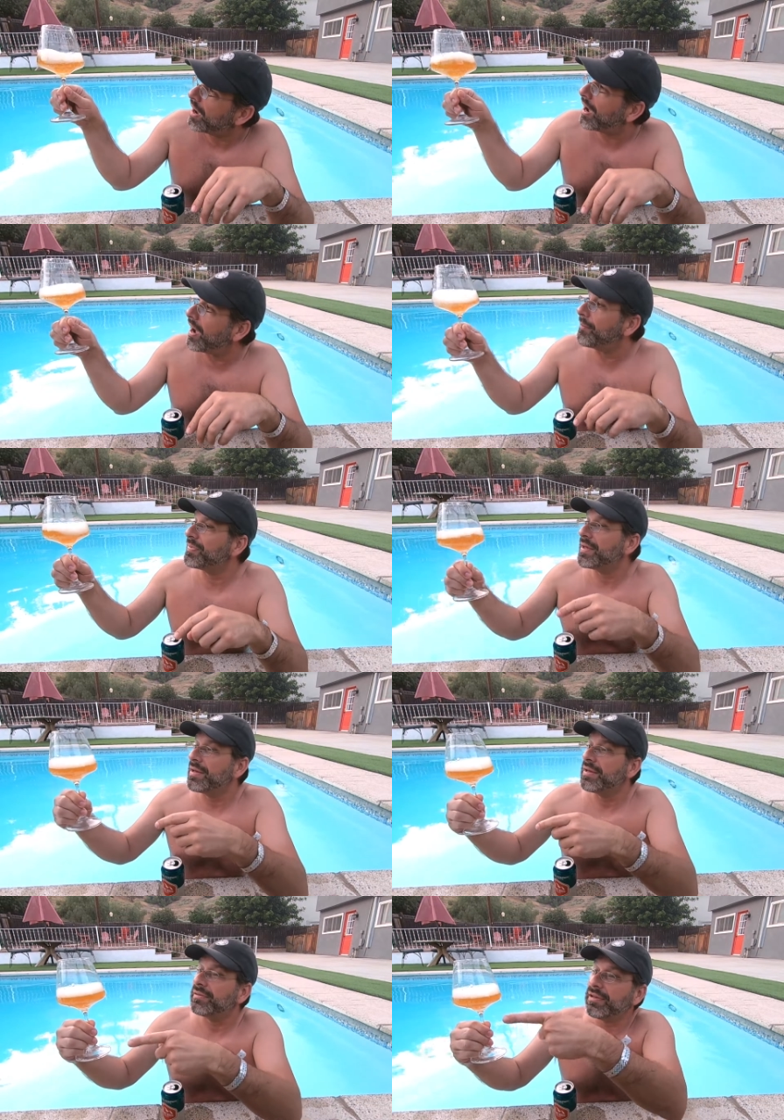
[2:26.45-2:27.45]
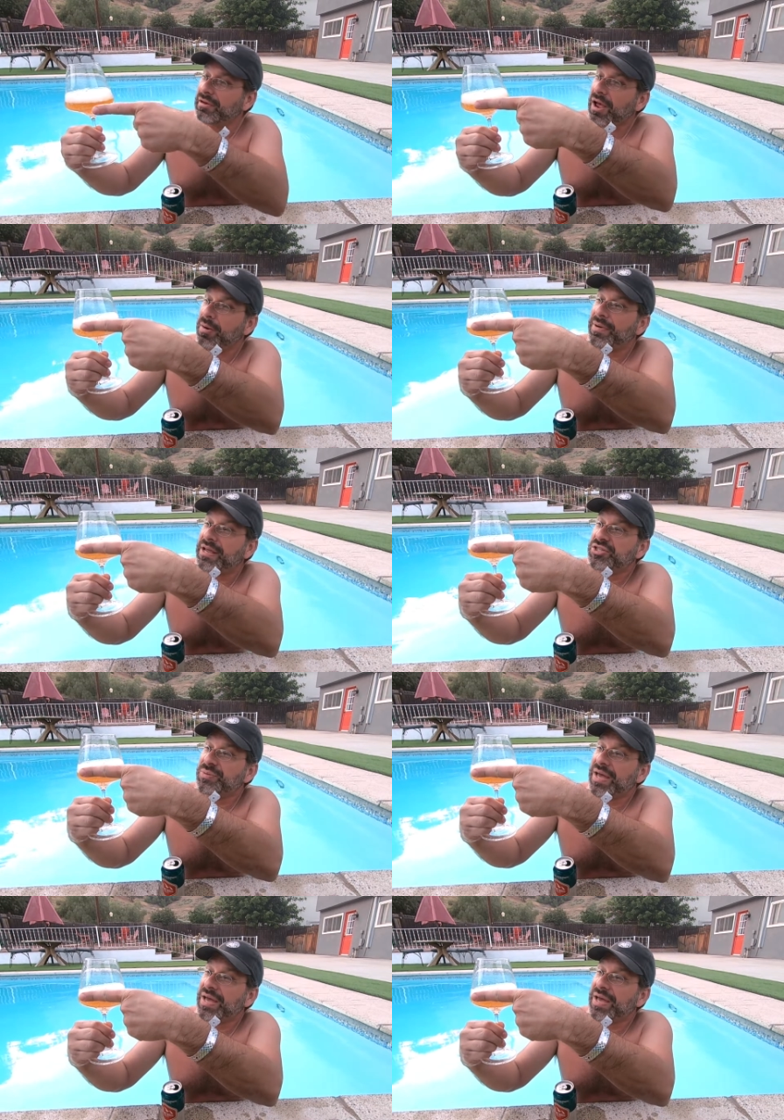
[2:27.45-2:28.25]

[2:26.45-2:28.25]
Um, little carbonation.